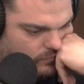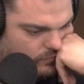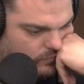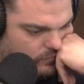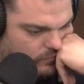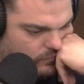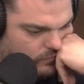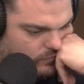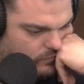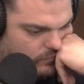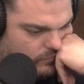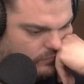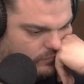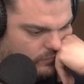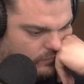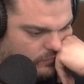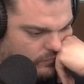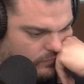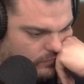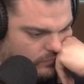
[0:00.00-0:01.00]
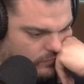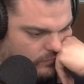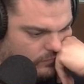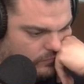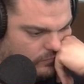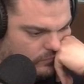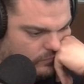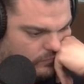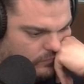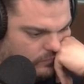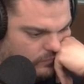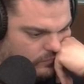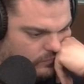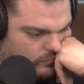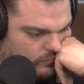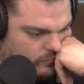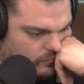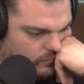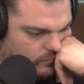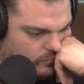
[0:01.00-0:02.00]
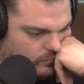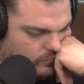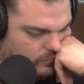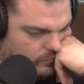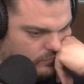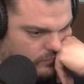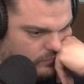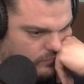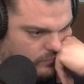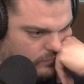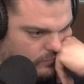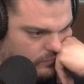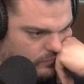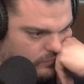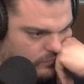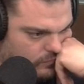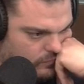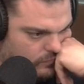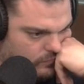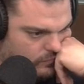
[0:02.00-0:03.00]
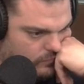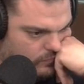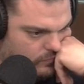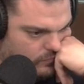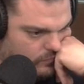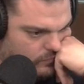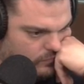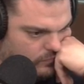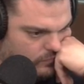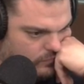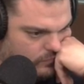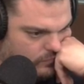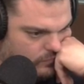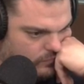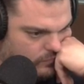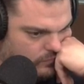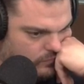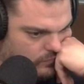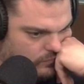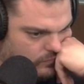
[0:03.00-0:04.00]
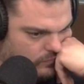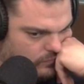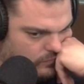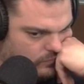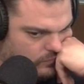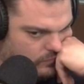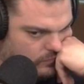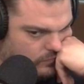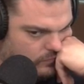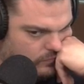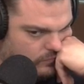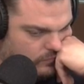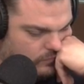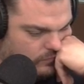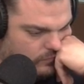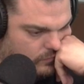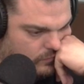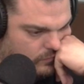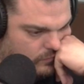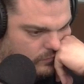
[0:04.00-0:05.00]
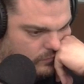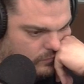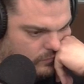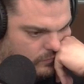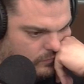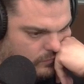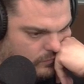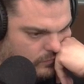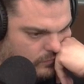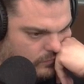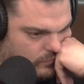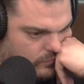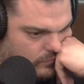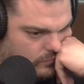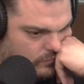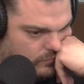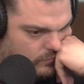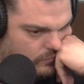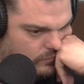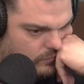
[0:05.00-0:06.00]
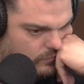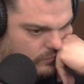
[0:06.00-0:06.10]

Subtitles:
No words are spoken by the person on screen.